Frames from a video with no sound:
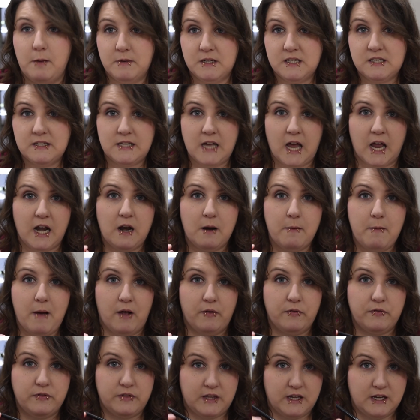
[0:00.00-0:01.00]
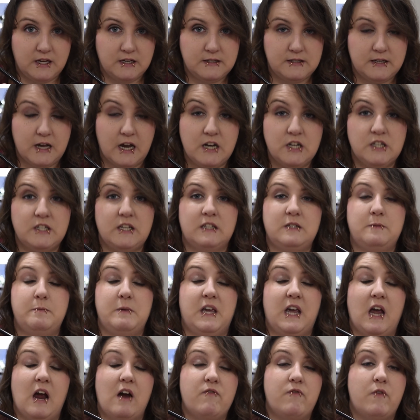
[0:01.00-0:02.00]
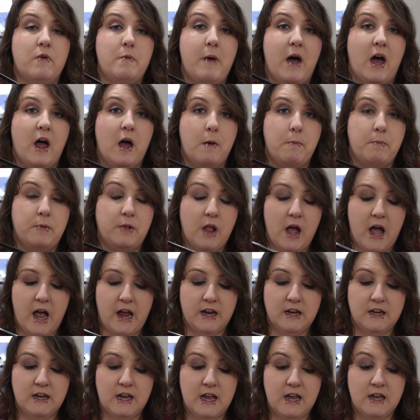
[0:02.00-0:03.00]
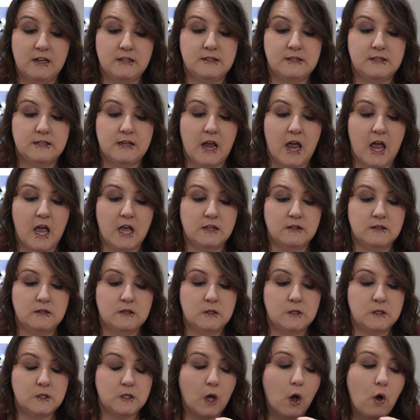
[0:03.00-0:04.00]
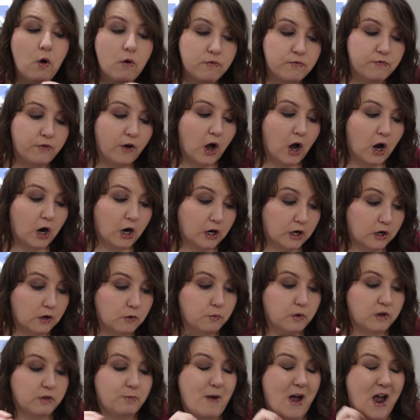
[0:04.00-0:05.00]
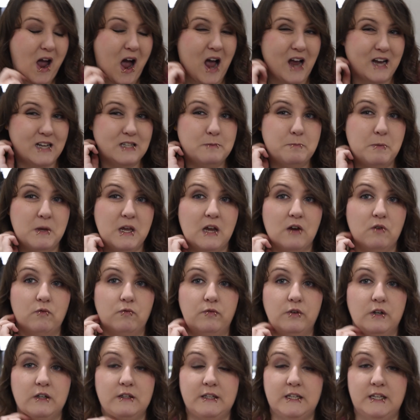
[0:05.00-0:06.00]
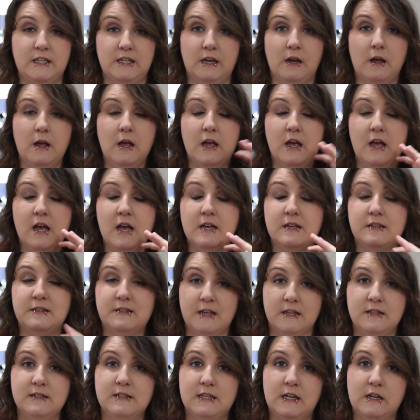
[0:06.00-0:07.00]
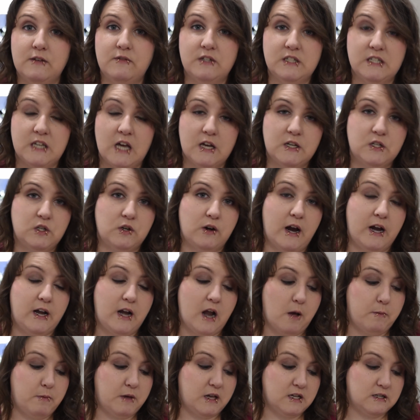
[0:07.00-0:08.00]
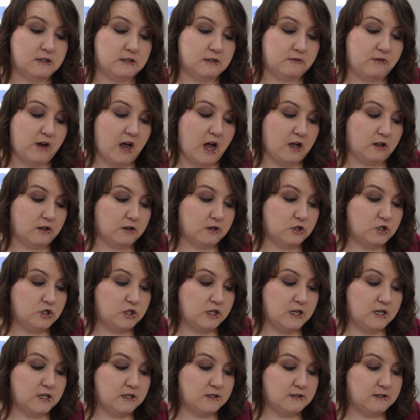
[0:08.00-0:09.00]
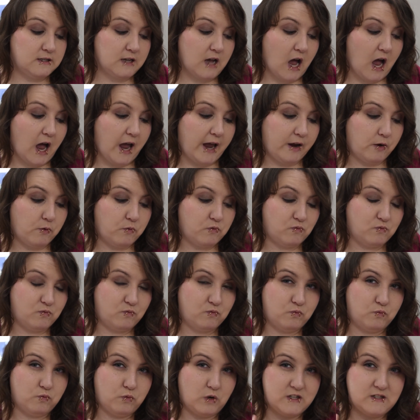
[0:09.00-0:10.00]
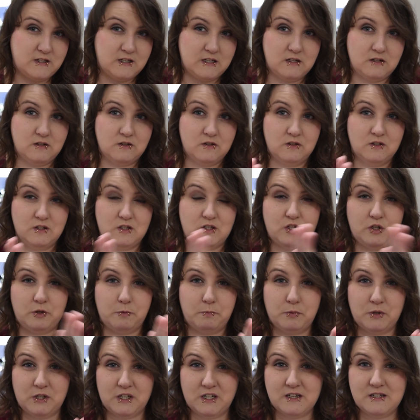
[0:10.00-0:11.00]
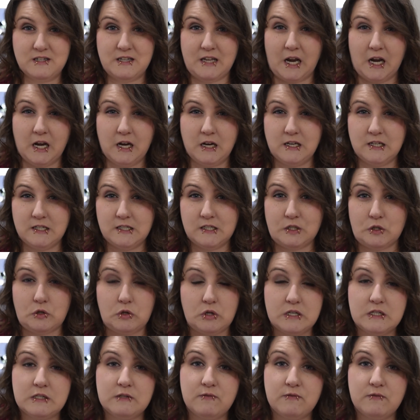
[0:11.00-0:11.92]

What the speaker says: excited about this. I just have to be careful about applying it, and so far with my eyes being really sensitive and touchy right now because of allergies. I wasn't super excited to do this